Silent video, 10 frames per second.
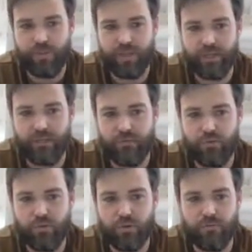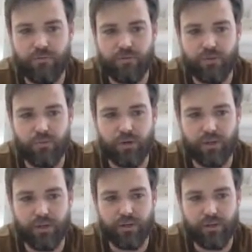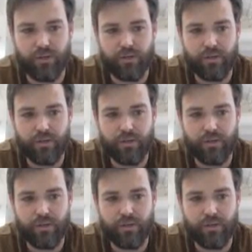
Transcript: negative 251.